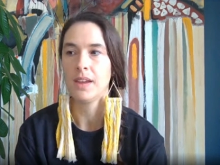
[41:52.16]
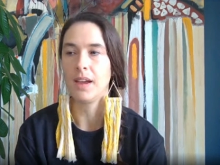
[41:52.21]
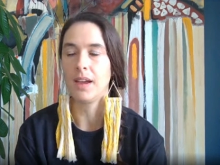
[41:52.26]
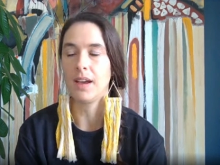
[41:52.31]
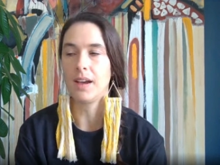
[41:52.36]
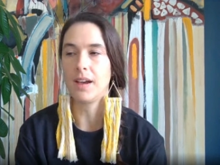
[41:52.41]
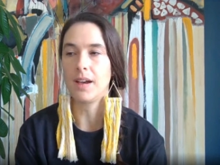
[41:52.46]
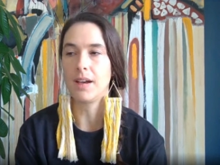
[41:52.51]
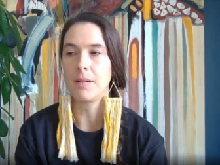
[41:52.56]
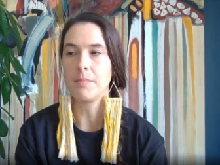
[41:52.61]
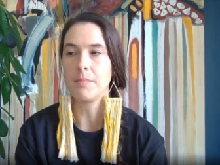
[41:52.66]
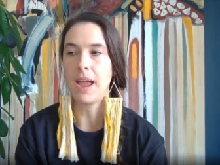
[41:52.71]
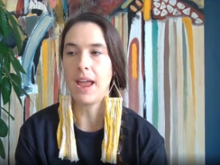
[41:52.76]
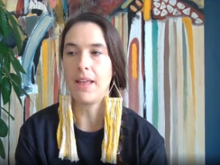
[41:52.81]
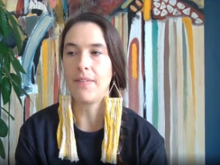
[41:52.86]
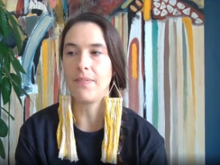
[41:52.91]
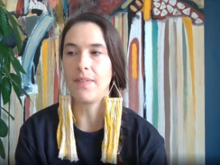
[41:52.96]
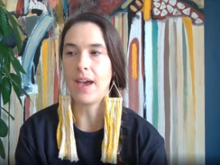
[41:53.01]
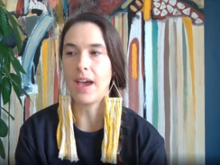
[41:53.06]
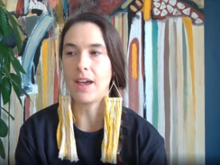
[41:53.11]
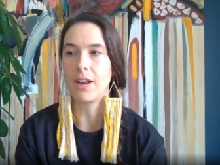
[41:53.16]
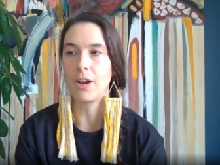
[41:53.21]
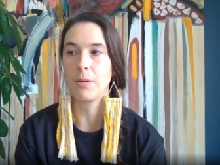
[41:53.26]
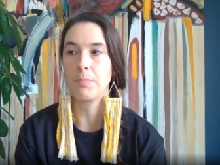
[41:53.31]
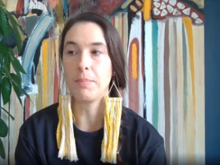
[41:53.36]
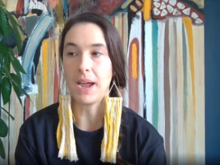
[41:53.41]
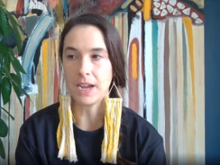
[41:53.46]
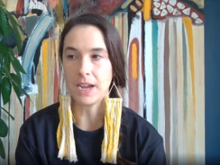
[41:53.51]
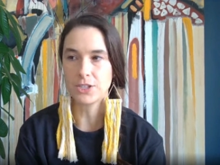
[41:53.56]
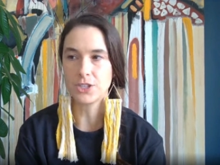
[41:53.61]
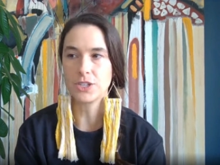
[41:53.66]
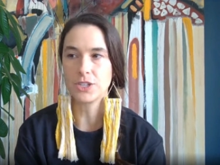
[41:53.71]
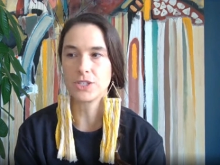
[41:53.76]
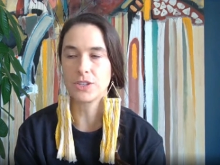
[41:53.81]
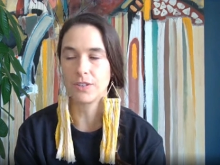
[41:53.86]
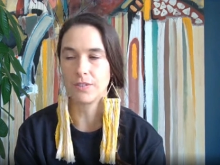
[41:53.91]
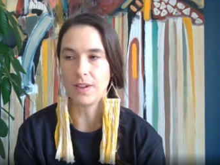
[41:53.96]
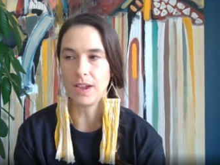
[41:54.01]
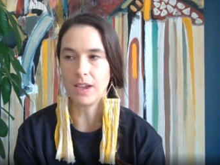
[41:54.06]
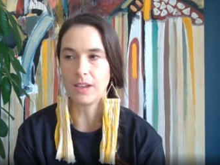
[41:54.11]
um, and that our passions
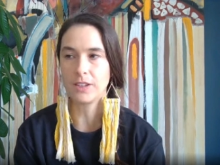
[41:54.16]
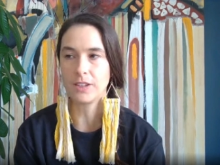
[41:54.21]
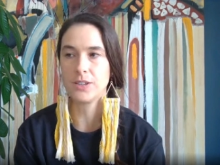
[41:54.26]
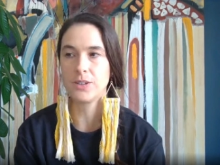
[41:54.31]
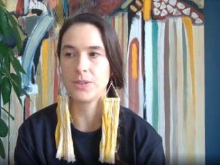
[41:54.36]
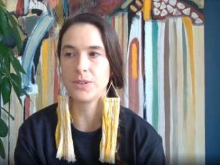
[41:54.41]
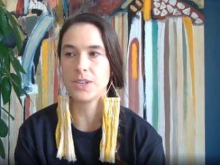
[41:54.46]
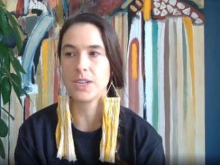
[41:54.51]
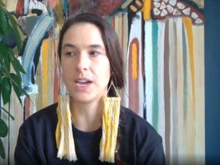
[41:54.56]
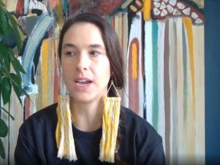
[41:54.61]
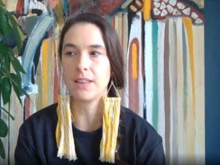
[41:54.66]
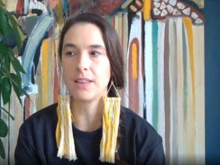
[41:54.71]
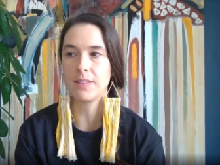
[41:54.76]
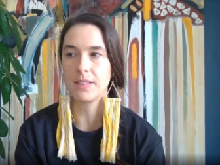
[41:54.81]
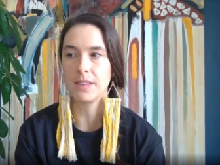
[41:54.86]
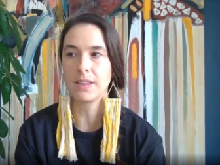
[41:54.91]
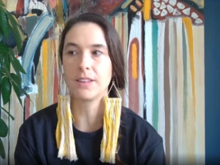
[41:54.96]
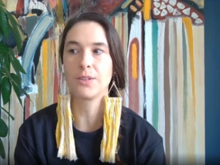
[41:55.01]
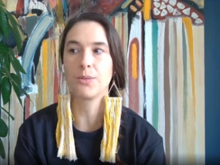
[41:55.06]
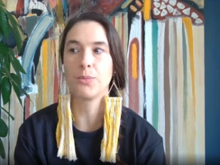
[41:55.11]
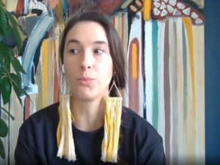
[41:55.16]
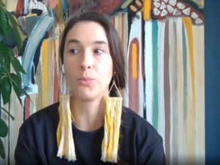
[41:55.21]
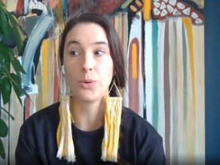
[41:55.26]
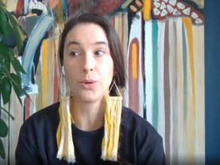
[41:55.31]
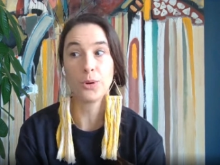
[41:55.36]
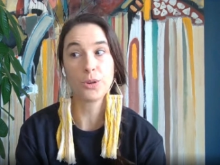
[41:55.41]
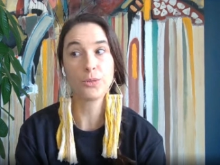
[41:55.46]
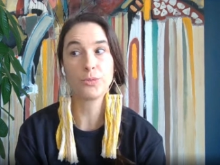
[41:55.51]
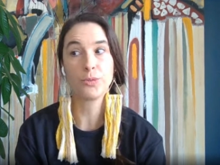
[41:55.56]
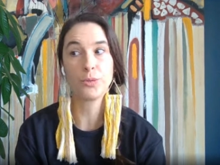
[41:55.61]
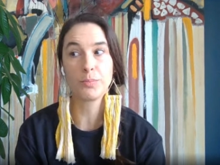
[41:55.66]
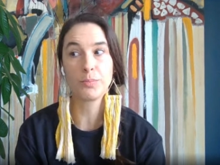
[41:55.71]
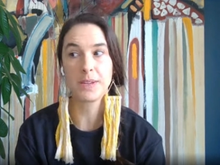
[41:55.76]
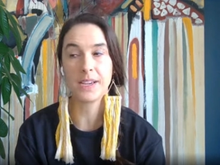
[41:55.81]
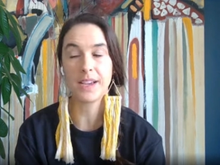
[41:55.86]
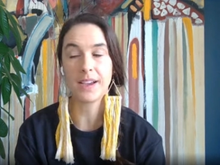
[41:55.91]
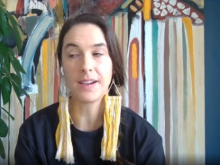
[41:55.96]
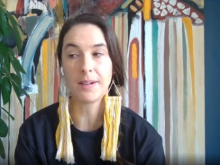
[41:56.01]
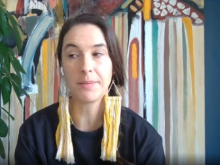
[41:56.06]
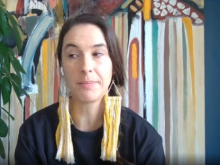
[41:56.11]
are valued, I think the world will
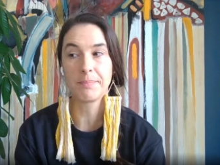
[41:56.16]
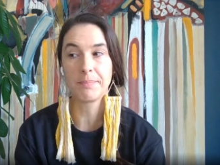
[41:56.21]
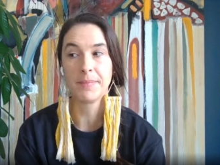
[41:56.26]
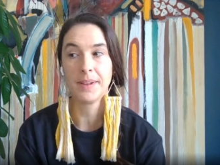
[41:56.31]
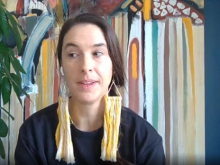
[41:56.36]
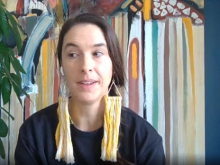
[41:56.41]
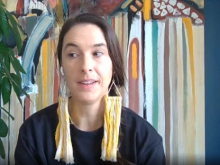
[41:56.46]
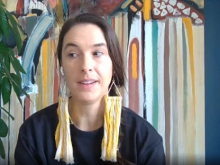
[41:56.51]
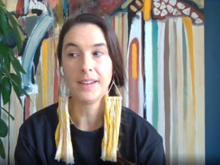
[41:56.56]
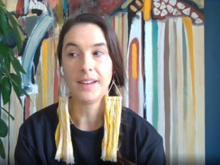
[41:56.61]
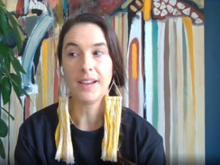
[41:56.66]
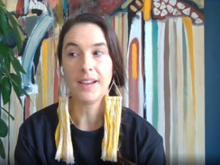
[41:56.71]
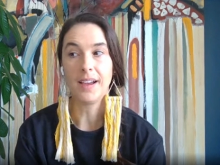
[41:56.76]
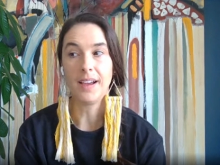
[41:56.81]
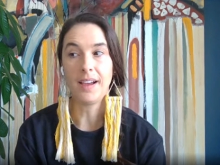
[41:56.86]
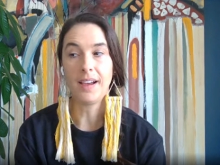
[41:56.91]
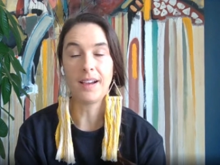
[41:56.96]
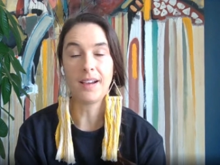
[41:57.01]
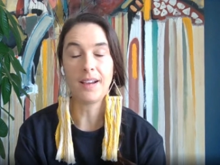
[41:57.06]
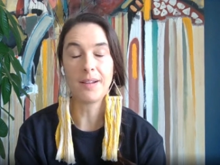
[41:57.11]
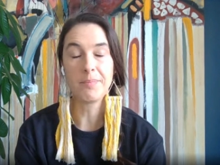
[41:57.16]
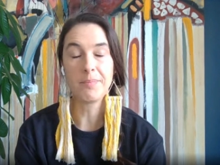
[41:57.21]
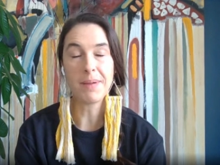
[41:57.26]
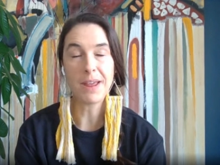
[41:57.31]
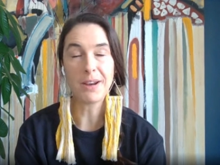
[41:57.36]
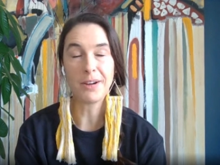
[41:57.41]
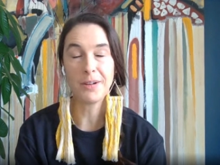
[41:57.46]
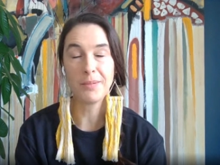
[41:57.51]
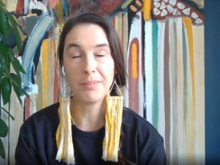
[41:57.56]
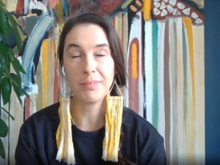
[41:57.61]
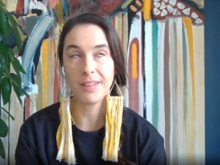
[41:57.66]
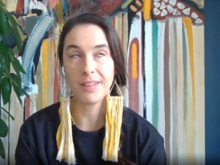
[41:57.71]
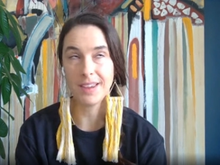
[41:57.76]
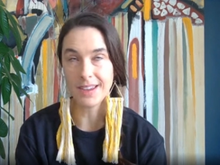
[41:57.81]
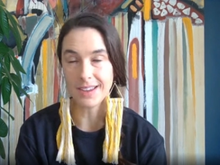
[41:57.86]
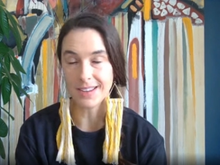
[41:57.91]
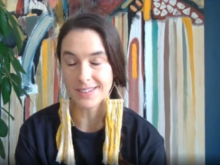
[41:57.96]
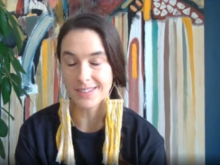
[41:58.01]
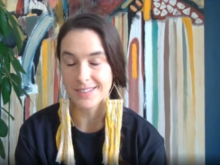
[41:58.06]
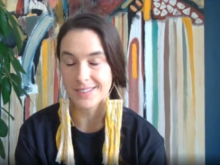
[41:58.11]
become a better
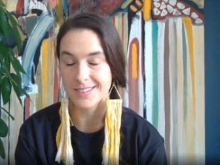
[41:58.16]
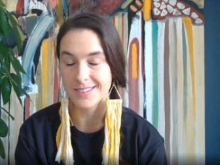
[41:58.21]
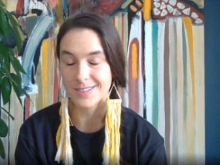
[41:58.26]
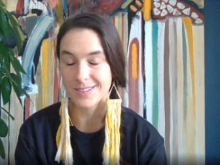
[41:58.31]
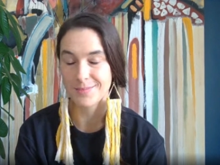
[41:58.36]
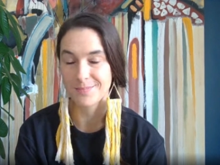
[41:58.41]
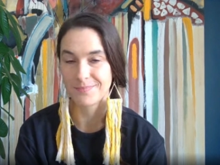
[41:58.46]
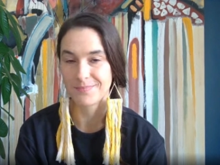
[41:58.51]
place.